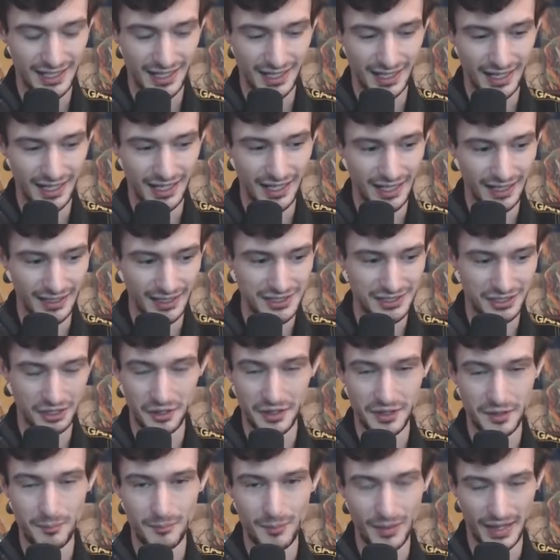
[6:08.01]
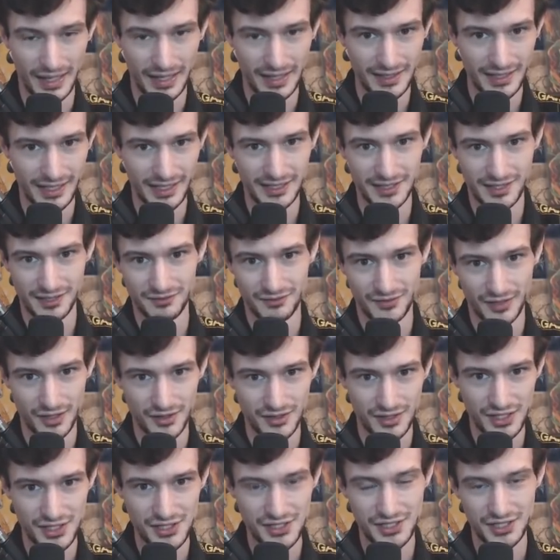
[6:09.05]
let's go to the bank and convert
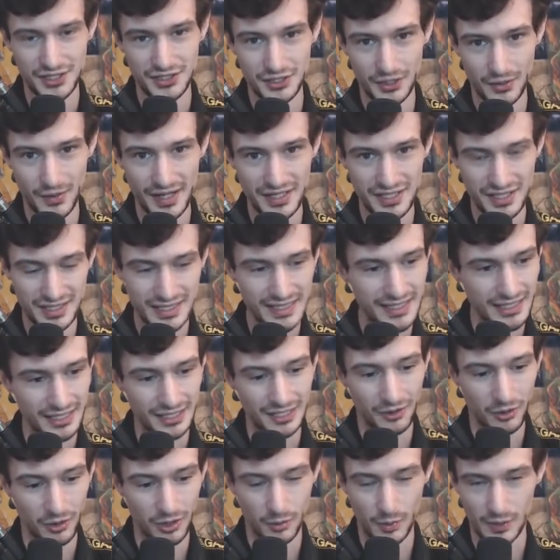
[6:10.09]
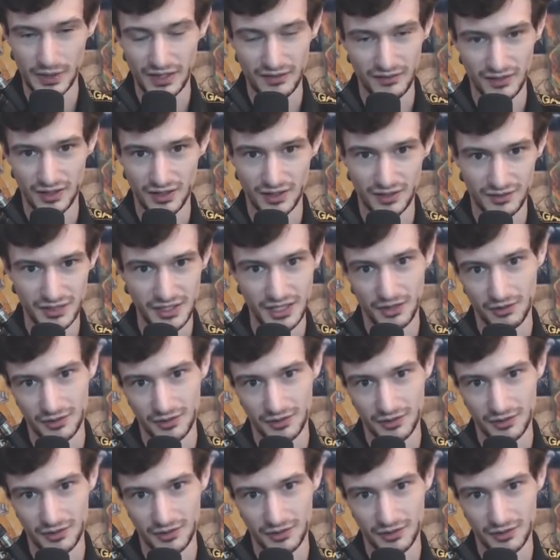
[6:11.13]
this to USD or whatever,